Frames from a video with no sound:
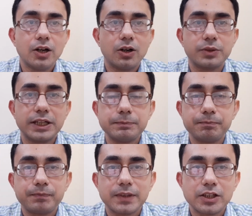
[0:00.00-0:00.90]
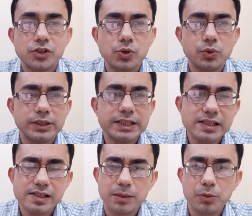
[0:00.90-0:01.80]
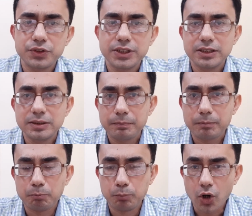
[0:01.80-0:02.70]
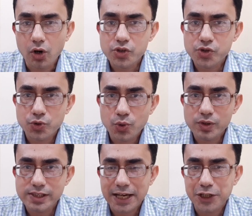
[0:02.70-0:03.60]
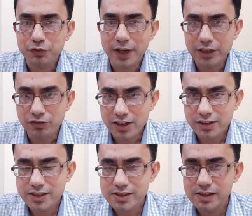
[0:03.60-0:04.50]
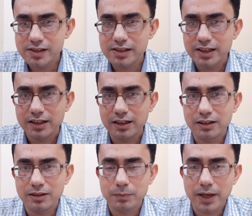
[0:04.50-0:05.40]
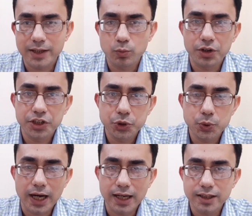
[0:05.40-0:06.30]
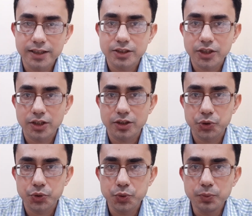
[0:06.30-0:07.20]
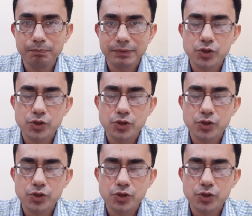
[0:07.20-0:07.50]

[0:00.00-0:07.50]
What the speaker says: All right. So these are some of the broad strokes kind of advantages I wanted to highlight to you.